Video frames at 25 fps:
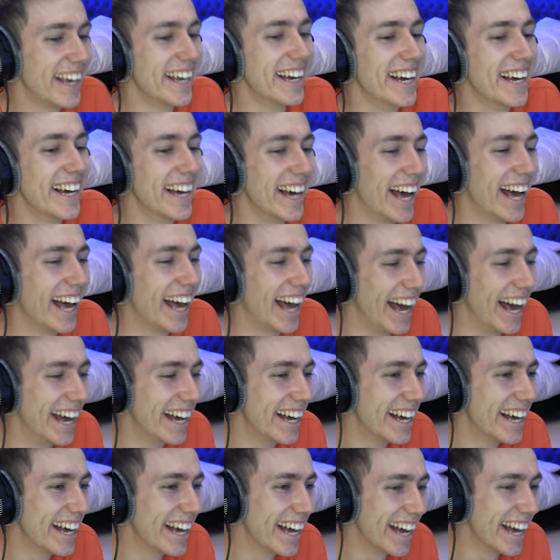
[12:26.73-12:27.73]

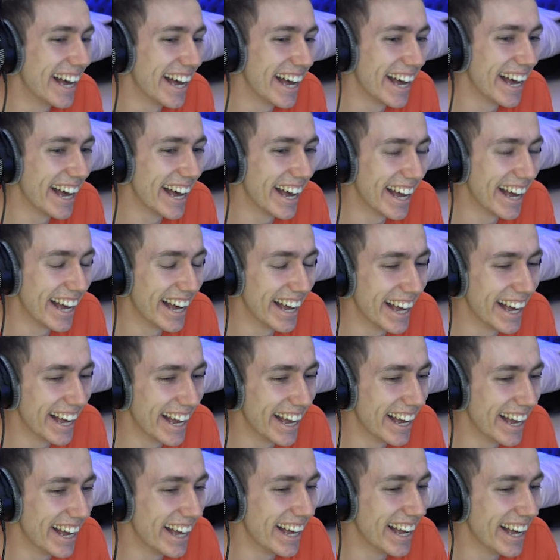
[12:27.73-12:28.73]

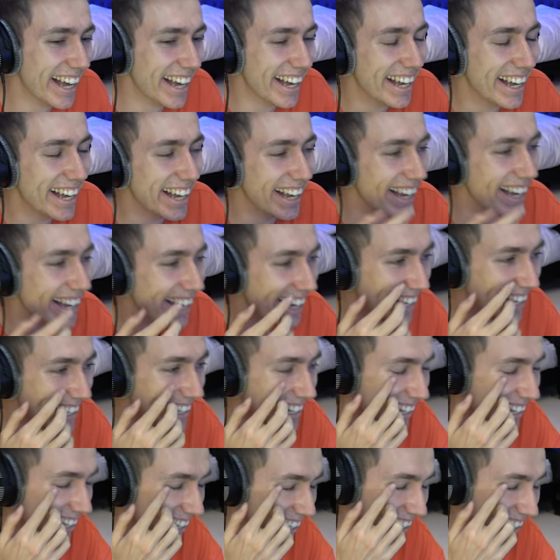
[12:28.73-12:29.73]

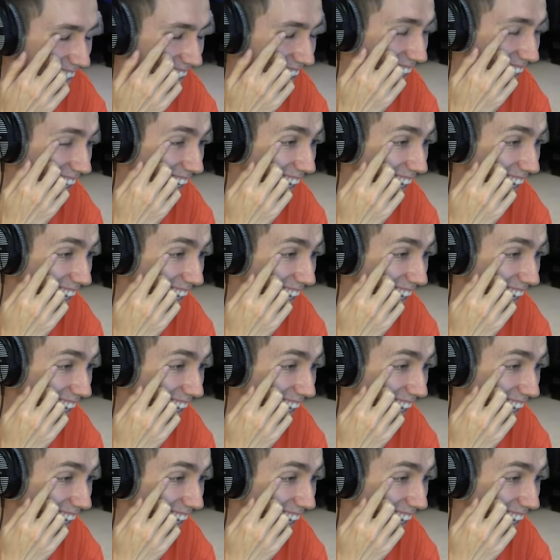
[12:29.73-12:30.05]
Nothing is said.